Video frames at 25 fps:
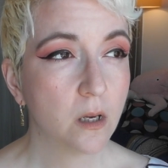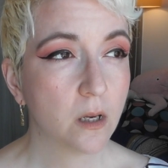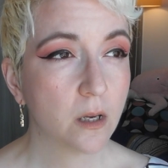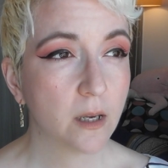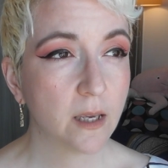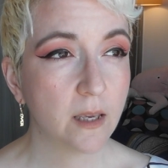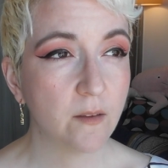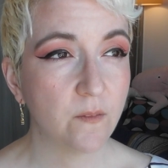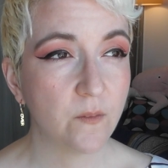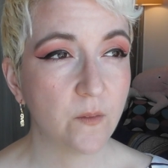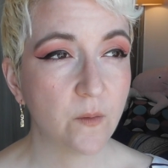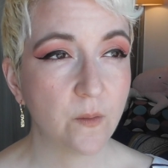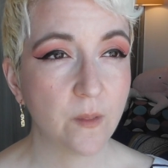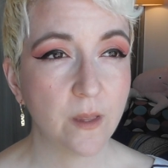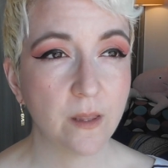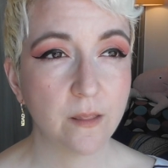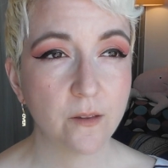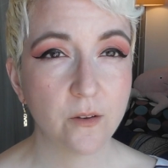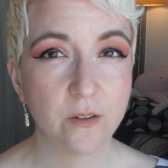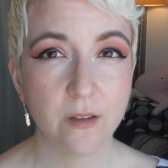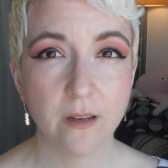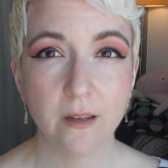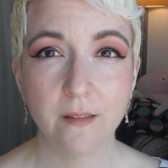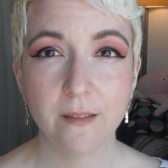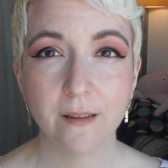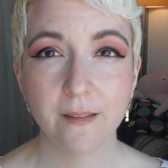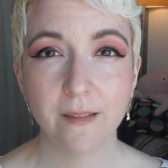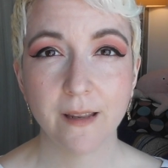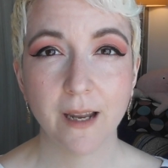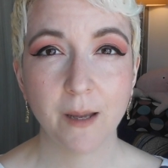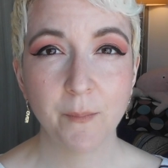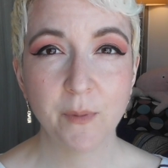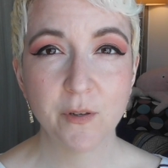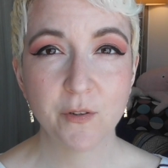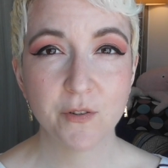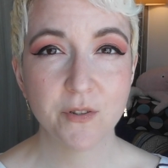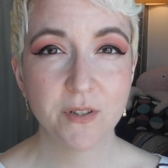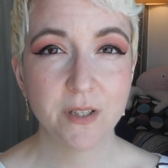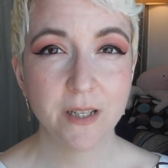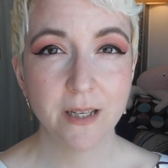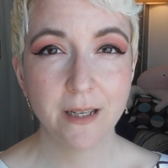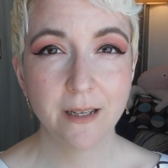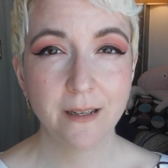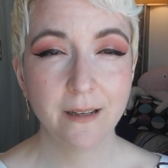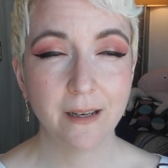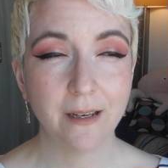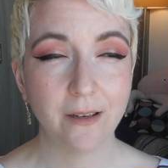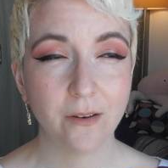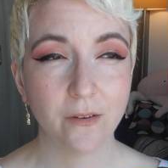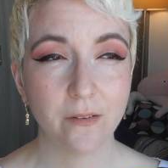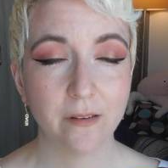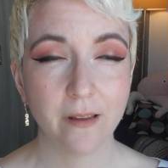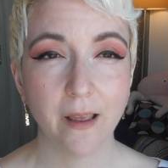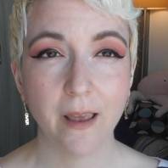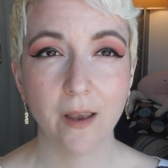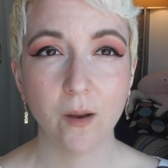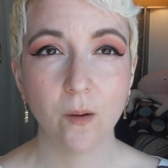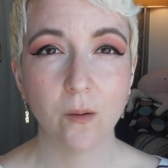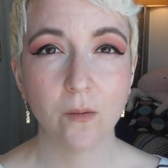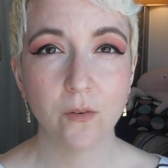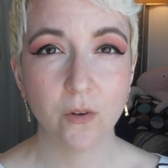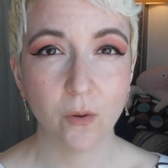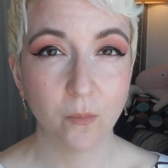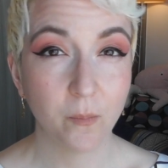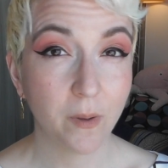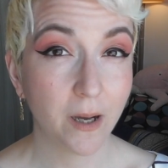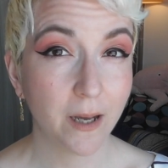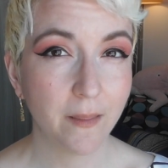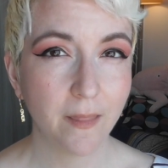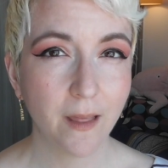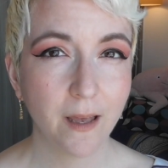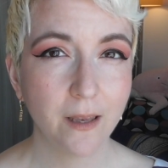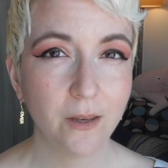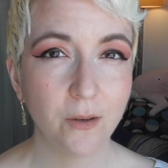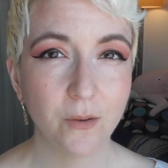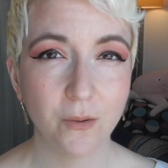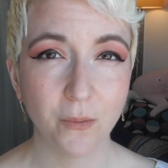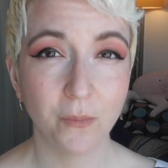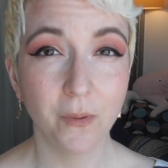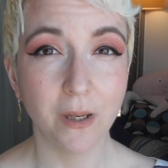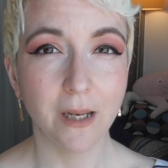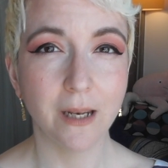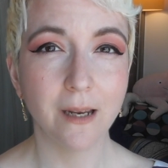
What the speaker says: if you think there's anything that I'm interested in and you're saying don't buy that, you don't need